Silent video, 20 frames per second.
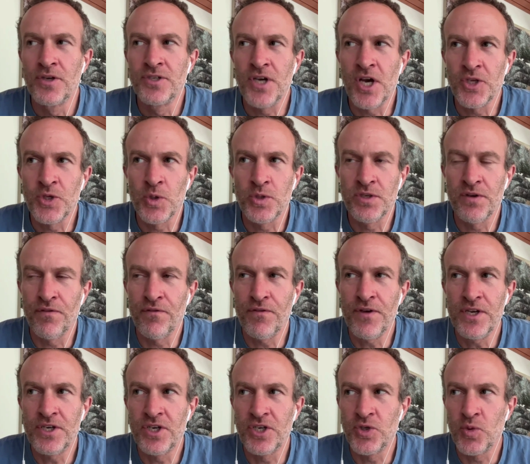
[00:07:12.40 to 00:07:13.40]
there's all sorts of
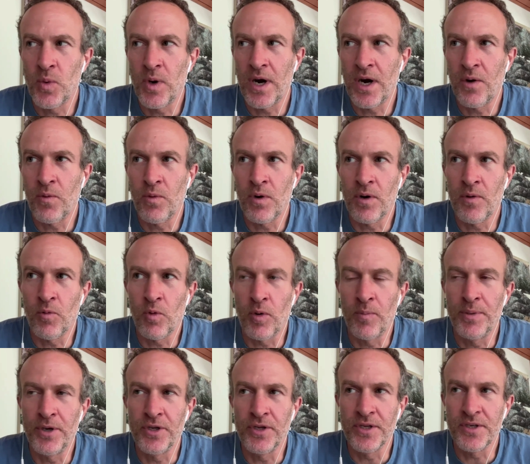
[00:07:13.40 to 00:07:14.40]
features where
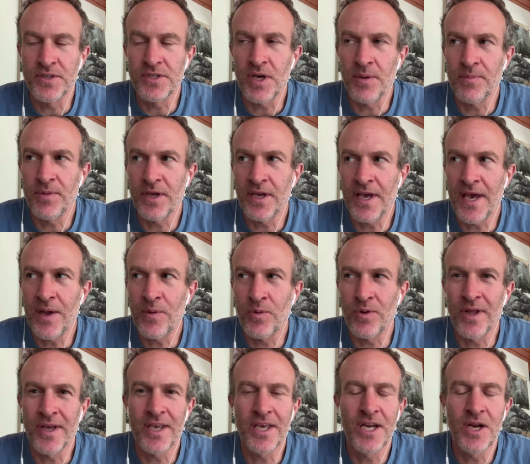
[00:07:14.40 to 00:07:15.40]
we're building something and
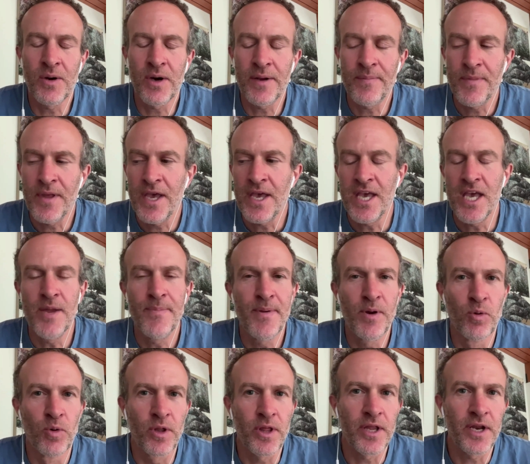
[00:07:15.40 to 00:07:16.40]
we're like, you know what? It'd
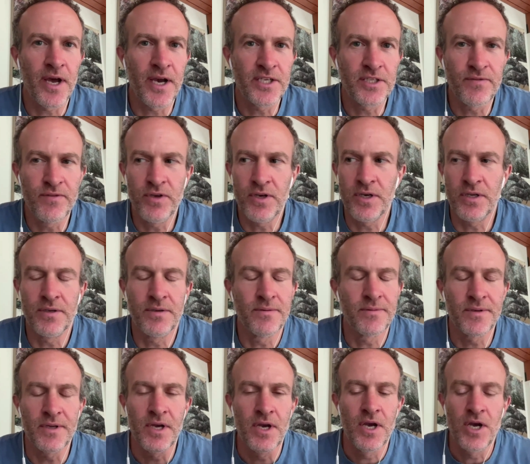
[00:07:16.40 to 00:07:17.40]
be really nice if you could
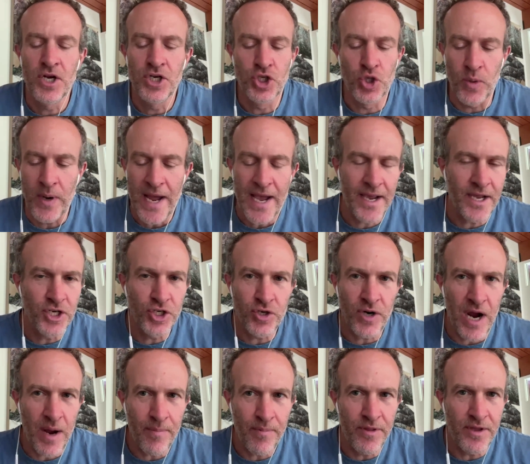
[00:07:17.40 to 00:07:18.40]
drag and
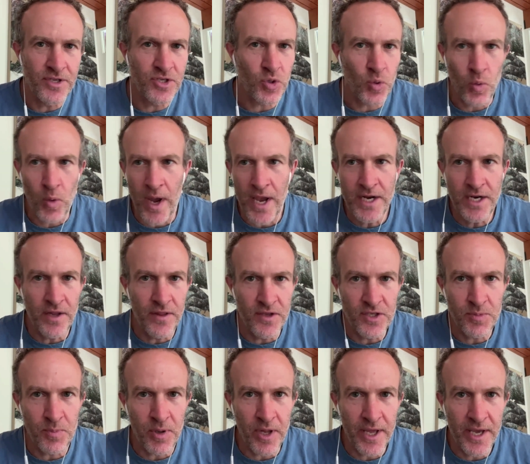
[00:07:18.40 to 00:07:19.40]
drop this right into
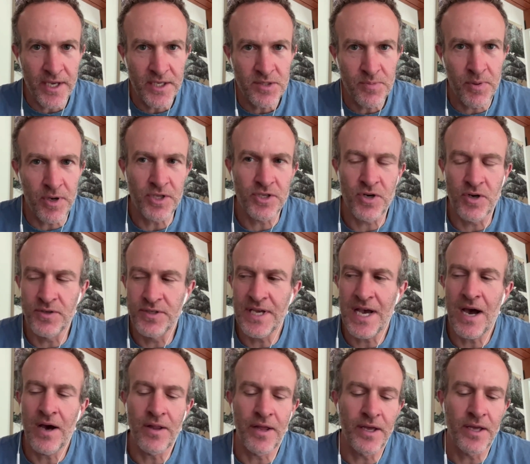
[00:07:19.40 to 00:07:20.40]
this place. But it turns
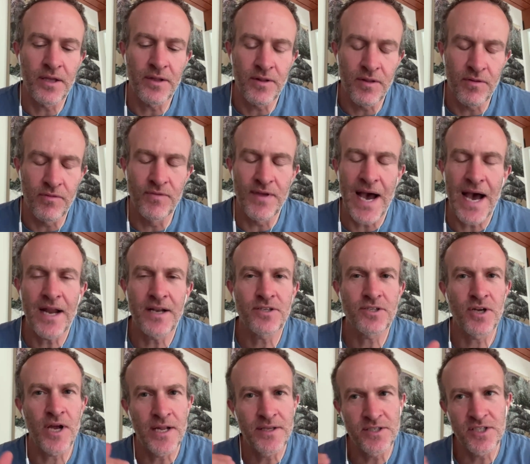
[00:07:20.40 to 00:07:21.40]
out like
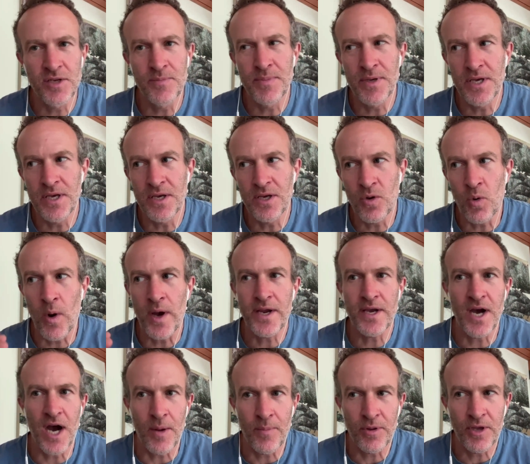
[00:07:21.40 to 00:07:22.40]
that tends to be
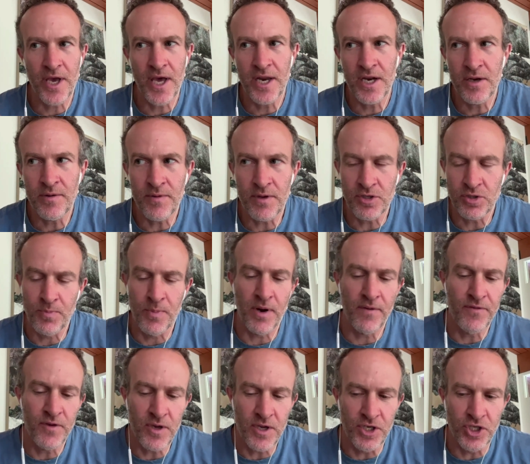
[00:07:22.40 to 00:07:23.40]
quite complicated.
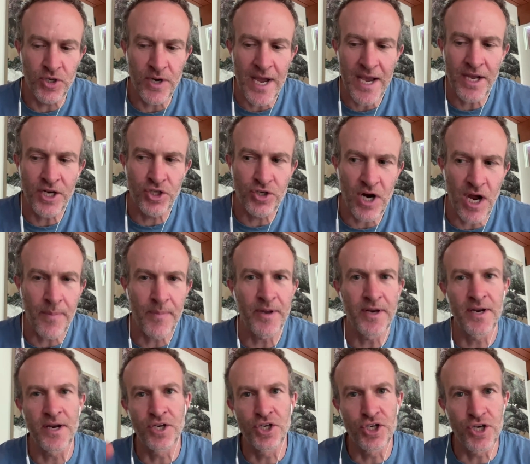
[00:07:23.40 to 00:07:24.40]
But if you can drag and drop
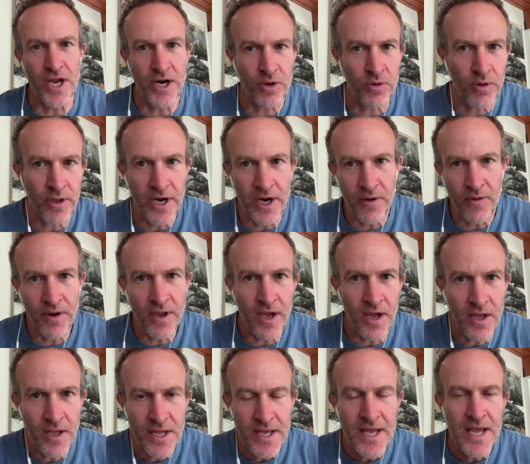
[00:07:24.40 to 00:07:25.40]
it in a general
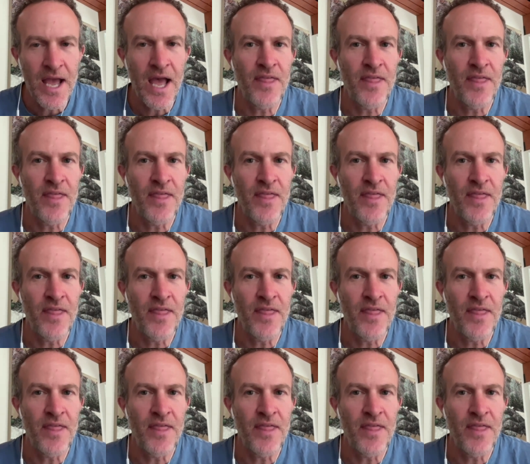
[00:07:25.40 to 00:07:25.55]
area